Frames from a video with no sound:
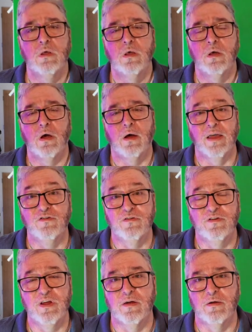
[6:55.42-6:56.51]
as you
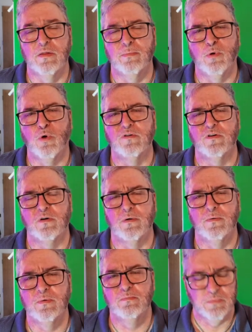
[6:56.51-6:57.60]
see, the ports are
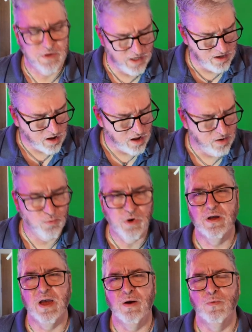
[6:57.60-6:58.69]
in a
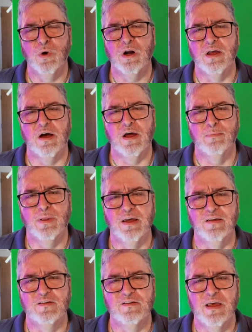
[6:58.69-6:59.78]
kind of weirdly odd place.